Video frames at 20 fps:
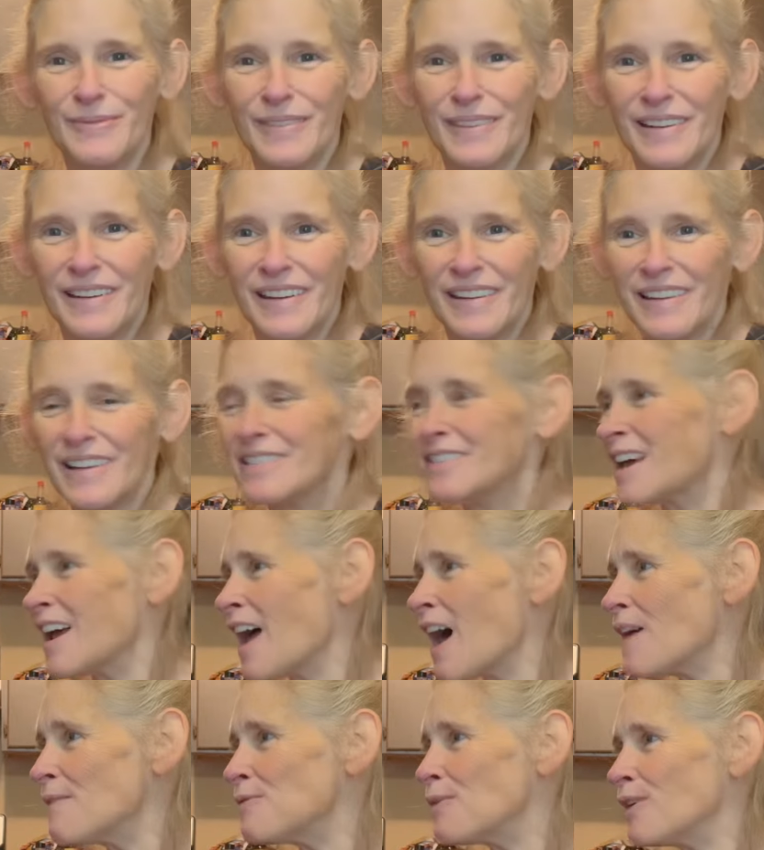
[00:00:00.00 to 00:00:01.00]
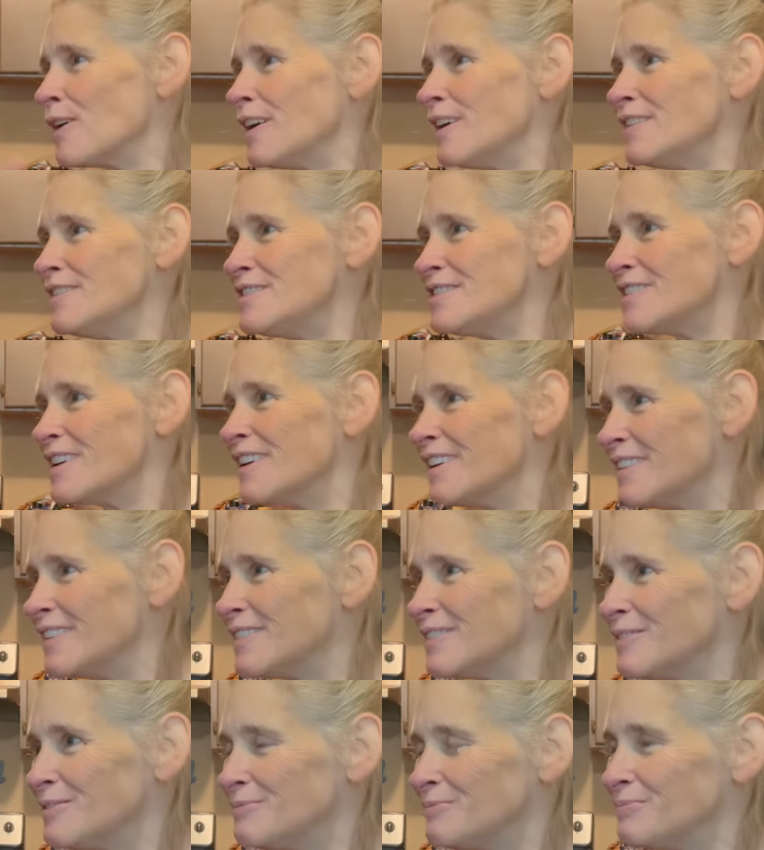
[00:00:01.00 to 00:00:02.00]
Yes. Say hi, friends.
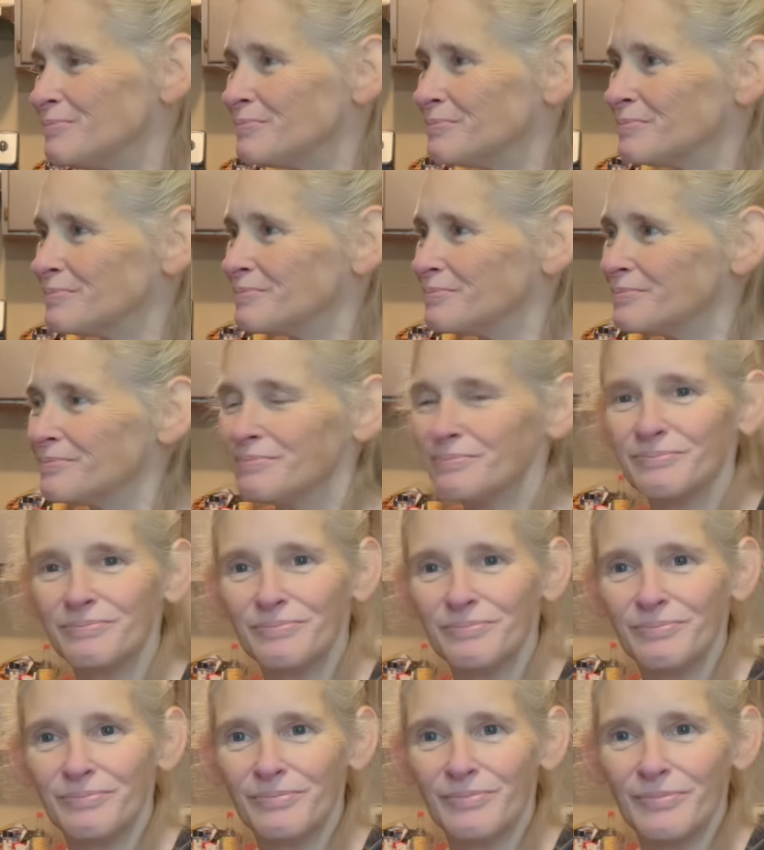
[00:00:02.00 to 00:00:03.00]
Hi, friends.